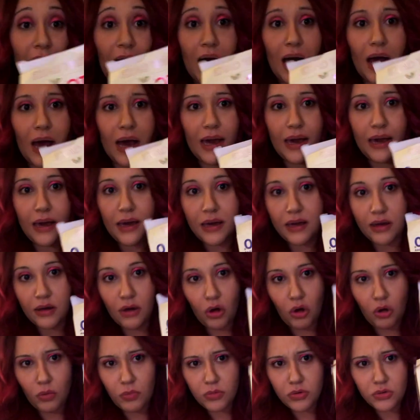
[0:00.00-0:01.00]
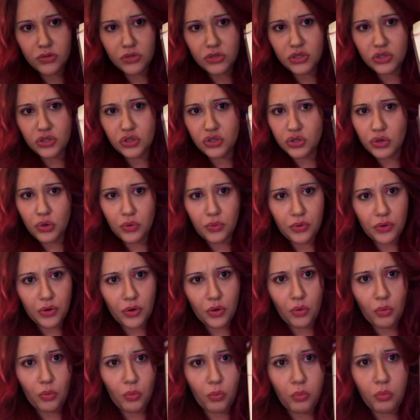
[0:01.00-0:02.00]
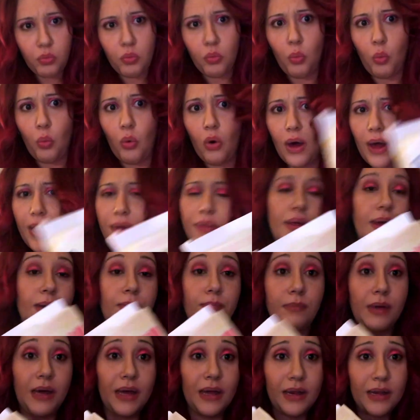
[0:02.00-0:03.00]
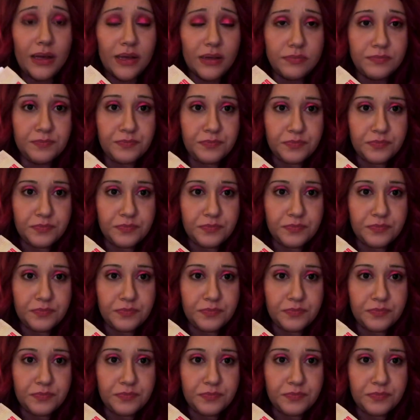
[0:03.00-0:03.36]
I almost don't know why they made it.